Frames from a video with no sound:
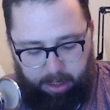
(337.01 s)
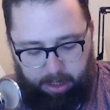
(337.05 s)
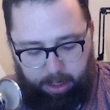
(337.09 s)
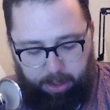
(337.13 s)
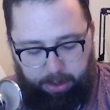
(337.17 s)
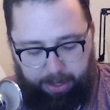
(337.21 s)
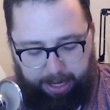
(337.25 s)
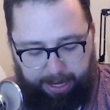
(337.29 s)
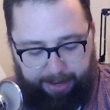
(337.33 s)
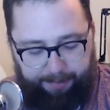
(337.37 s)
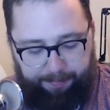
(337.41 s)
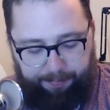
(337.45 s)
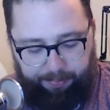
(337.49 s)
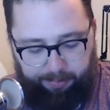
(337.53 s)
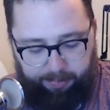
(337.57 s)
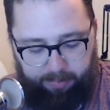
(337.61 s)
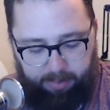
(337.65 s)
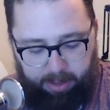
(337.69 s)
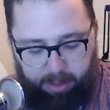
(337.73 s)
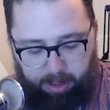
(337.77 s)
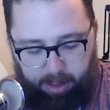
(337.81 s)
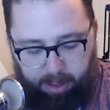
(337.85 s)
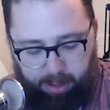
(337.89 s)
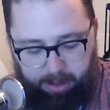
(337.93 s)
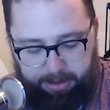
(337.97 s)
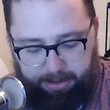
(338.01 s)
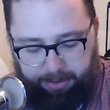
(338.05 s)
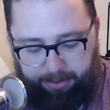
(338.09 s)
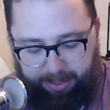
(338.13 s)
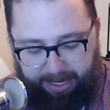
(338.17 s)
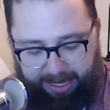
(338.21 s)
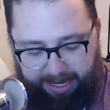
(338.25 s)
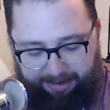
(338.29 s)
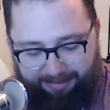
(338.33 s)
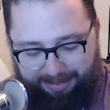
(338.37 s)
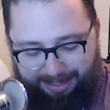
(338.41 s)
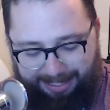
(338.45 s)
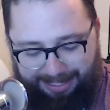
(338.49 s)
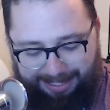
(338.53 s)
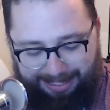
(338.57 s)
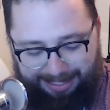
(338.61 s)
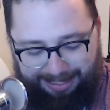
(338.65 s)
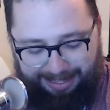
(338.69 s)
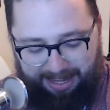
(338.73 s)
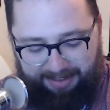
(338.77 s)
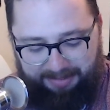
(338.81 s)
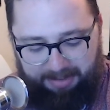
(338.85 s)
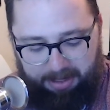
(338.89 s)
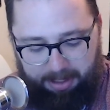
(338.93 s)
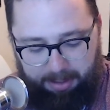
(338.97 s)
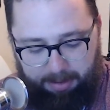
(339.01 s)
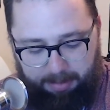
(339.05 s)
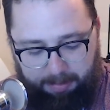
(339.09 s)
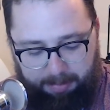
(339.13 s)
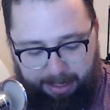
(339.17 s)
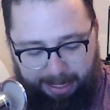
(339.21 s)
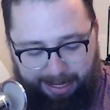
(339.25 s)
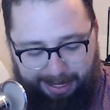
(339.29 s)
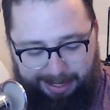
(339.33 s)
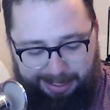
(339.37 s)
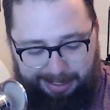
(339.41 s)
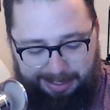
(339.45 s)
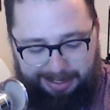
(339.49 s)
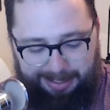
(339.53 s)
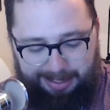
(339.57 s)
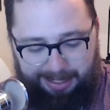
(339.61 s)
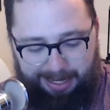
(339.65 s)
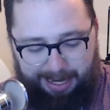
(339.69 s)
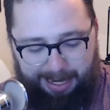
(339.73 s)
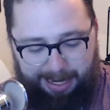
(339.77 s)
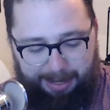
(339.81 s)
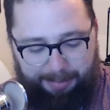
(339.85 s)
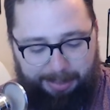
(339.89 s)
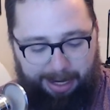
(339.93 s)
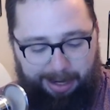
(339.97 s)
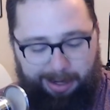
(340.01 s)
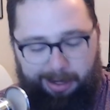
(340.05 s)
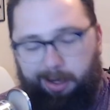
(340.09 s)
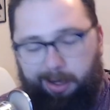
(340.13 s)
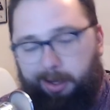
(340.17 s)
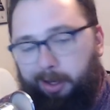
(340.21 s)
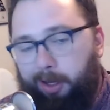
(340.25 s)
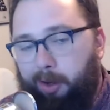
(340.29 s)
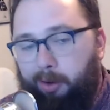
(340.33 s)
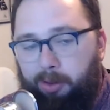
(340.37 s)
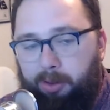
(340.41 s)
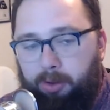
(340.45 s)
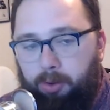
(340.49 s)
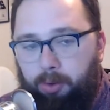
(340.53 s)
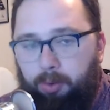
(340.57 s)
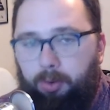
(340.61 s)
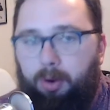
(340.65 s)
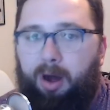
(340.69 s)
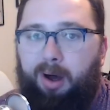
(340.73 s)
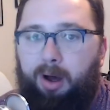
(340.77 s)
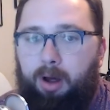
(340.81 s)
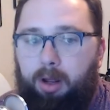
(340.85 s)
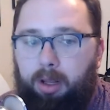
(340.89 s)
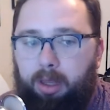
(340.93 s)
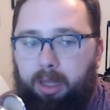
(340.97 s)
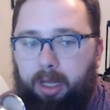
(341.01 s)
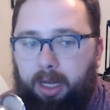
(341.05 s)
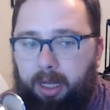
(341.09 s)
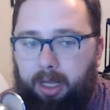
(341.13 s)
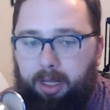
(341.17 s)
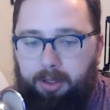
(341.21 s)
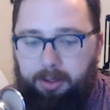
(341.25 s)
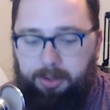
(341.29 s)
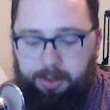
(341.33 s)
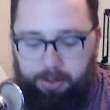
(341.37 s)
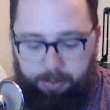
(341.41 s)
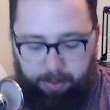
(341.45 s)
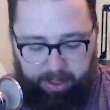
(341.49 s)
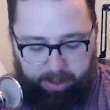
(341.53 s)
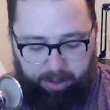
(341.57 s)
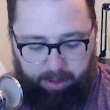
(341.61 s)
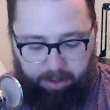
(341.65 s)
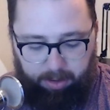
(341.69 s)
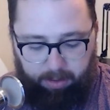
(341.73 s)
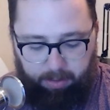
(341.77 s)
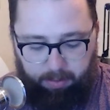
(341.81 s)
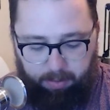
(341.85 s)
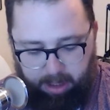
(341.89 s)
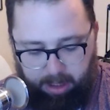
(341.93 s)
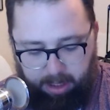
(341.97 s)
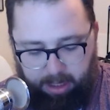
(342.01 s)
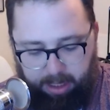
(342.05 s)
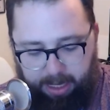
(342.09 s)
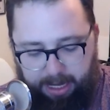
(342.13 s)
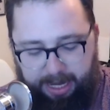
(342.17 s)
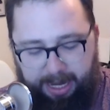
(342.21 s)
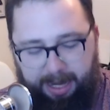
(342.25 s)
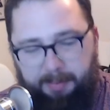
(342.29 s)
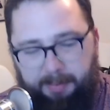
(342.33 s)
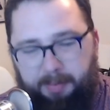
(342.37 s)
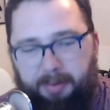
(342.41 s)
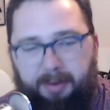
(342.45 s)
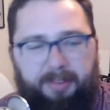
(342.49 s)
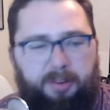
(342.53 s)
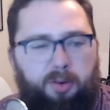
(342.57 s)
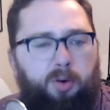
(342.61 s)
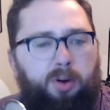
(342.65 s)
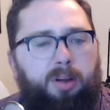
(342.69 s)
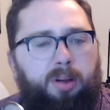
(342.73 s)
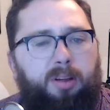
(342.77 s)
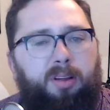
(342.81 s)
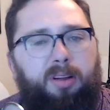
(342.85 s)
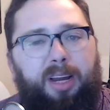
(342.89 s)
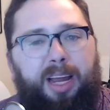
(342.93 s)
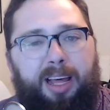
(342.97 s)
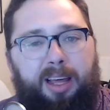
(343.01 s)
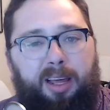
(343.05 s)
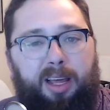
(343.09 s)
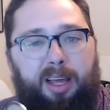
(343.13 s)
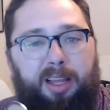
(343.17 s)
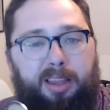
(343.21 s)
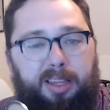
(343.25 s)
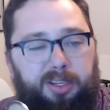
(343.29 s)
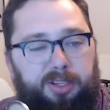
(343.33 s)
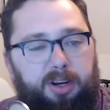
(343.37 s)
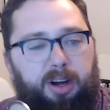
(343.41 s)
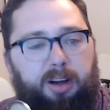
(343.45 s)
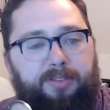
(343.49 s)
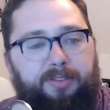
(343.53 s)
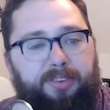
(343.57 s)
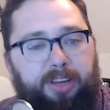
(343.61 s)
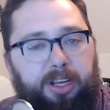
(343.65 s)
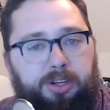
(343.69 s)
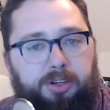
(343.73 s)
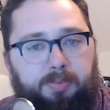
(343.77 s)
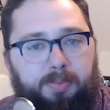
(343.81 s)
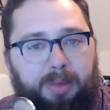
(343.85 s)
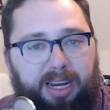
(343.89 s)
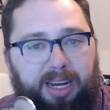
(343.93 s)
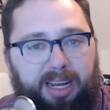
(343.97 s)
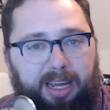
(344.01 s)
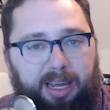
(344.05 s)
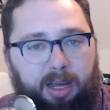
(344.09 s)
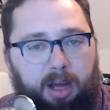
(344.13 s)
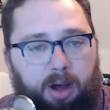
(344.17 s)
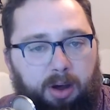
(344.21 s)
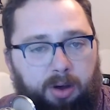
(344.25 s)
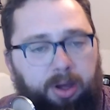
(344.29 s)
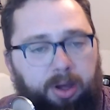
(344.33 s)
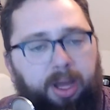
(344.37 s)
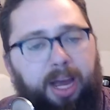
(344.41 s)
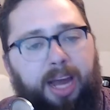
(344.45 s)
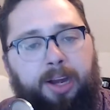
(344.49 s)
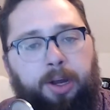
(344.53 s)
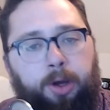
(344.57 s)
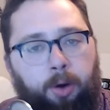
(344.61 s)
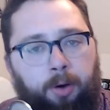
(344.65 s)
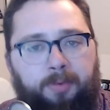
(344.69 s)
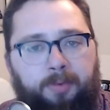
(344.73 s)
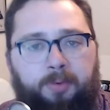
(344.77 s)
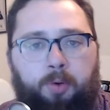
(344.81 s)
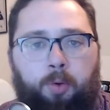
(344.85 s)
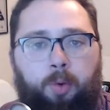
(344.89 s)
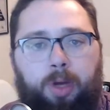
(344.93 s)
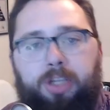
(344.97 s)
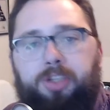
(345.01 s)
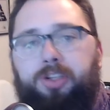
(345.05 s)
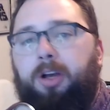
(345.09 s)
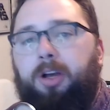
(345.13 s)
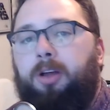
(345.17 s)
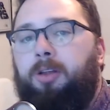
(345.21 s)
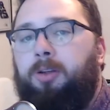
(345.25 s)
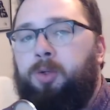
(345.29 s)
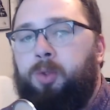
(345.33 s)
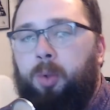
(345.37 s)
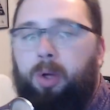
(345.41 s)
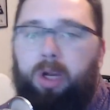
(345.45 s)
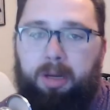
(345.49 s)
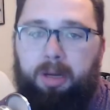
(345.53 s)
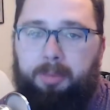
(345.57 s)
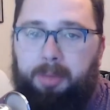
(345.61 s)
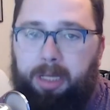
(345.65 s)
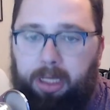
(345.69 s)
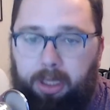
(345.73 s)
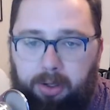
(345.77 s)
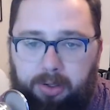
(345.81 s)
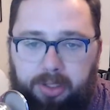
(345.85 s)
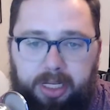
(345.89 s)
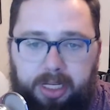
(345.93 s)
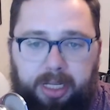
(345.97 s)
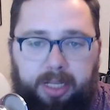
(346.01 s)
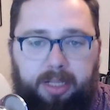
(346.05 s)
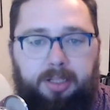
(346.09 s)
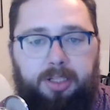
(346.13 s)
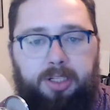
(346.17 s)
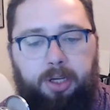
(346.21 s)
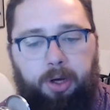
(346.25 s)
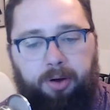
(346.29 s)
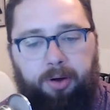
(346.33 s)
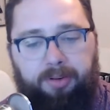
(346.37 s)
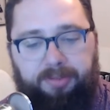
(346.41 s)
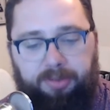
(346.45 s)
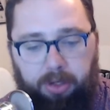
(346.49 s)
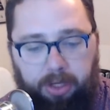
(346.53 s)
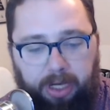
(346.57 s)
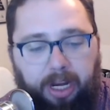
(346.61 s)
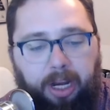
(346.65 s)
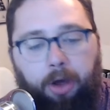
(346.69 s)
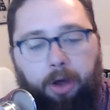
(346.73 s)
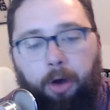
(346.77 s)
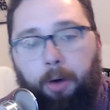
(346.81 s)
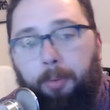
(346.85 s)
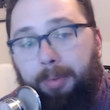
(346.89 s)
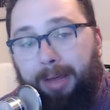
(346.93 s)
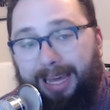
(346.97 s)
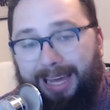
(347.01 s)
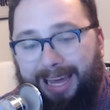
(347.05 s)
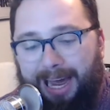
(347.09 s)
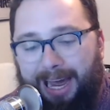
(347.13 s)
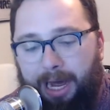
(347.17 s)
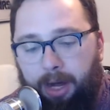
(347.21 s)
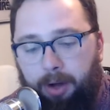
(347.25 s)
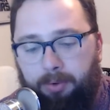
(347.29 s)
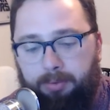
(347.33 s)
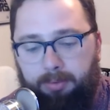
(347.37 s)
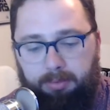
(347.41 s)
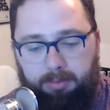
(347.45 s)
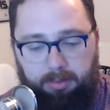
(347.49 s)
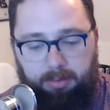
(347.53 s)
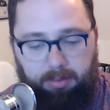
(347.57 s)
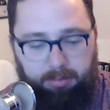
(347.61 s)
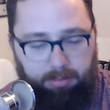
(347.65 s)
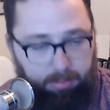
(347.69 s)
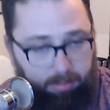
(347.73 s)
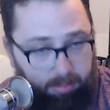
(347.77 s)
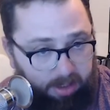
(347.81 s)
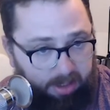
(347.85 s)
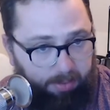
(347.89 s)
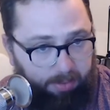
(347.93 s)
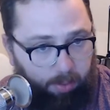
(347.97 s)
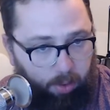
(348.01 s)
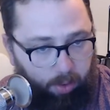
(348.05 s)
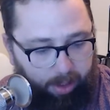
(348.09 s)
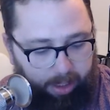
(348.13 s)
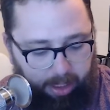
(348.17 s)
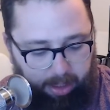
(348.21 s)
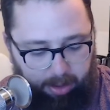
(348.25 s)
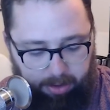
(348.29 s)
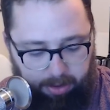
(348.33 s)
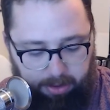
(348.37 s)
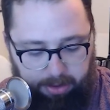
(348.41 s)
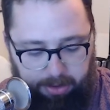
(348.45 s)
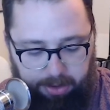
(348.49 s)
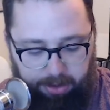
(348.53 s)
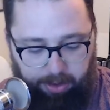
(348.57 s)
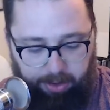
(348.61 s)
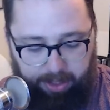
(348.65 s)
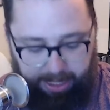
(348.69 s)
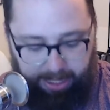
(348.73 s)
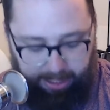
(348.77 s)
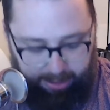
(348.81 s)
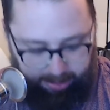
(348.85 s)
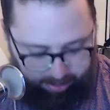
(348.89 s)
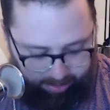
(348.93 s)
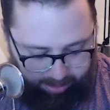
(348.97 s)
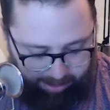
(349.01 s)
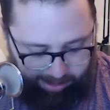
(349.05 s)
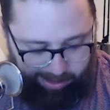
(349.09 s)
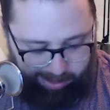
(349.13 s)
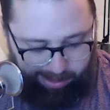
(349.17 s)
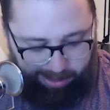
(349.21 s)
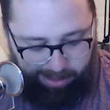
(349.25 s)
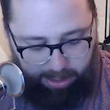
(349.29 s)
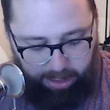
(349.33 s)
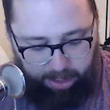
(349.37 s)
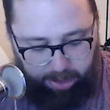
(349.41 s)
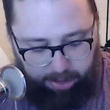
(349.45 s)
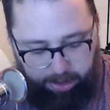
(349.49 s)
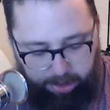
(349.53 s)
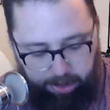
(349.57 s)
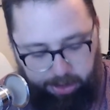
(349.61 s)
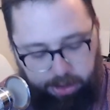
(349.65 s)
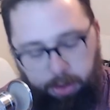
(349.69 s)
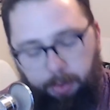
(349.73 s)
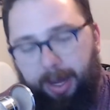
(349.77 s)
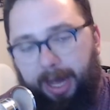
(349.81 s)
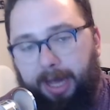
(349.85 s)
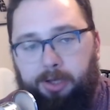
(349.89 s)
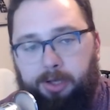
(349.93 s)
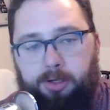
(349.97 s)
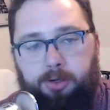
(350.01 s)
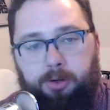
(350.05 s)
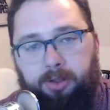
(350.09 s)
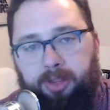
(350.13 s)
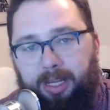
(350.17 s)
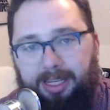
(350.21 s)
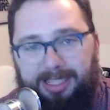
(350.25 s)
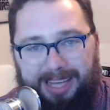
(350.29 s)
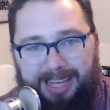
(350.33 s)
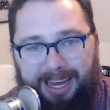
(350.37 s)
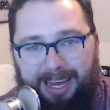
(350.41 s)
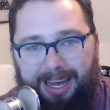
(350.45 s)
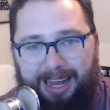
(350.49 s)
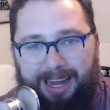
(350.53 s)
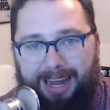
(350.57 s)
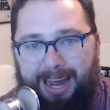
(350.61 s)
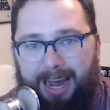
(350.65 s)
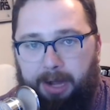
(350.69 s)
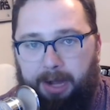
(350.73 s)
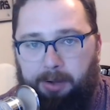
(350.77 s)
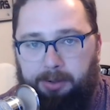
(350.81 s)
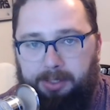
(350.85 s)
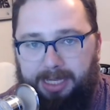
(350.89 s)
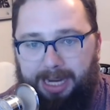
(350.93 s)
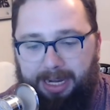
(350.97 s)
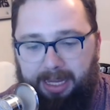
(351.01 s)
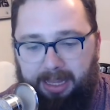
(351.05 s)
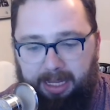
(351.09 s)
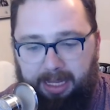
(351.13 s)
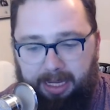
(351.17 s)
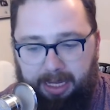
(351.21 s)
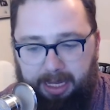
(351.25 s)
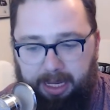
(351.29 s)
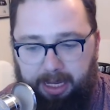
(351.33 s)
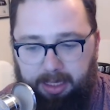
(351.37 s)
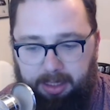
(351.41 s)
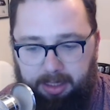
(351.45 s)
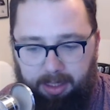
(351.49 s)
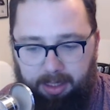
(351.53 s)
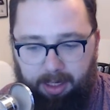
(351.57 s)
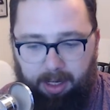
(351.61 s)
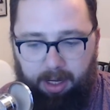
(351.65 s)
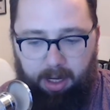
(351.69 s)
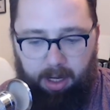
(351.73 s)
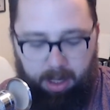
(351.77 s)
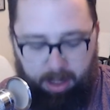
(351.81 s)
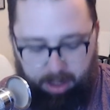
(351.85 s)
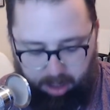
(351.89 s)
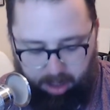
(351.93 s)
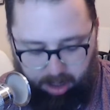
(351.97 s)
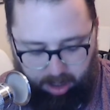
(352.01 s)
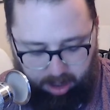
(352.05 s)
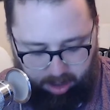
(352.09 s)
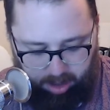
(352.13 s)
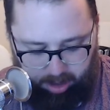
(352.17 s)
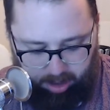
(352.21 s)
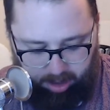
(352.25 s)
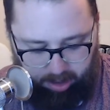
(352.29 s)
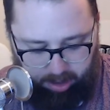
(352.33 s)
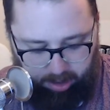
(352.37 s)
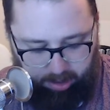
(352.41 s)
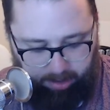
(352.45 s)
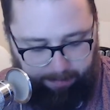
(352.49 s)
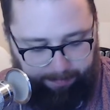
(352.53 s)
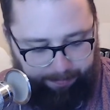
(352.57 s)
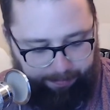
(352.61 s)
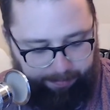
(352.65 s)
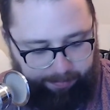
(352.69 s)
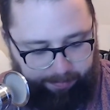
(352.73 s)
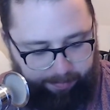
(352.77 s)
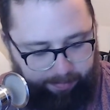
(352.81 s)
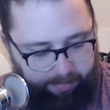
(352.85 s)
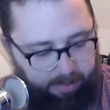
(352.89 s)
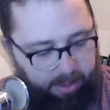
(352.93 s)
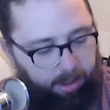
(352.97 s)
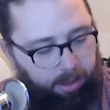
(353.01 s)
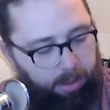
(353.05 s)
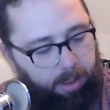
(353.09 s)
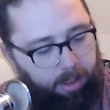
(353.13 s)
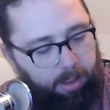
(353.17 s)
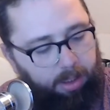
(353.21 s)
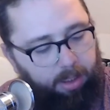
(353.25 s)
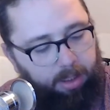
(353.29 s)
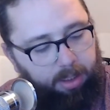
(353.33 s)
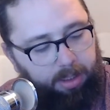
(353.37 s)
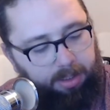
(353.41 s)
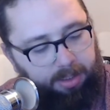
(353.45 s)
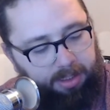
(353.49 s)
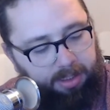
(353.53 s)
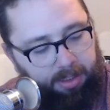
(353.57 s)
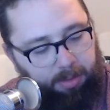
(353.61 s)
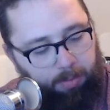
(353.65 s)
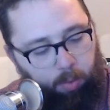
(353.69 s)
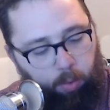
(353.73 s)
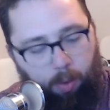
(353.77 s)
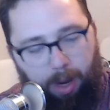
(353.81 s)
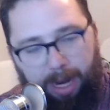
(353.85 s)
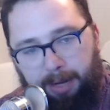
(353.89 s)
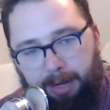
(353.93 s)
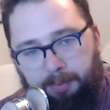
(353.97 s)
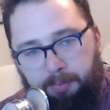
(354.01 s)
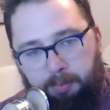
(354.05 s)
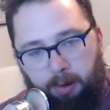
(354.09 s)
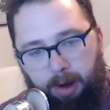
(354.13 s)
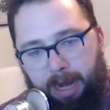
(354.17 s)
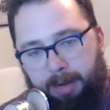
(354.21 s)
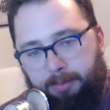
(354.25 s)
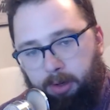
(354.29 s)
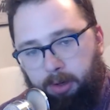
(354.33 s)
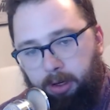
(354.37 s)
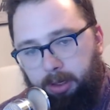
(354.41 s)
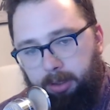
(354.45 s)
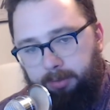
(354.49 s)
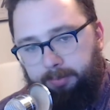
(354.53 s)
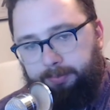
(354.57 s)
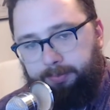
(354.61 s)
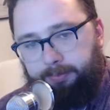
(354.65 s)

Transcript: Okay. Also have the 11 paints. I'm not going to go through all the colors with you. And before, at the start of each mini, I'll kind of go over which colors we're going to be using. So if you need to go pick out some more colors, you can. The two extra things I got outside of the kit are some white primer,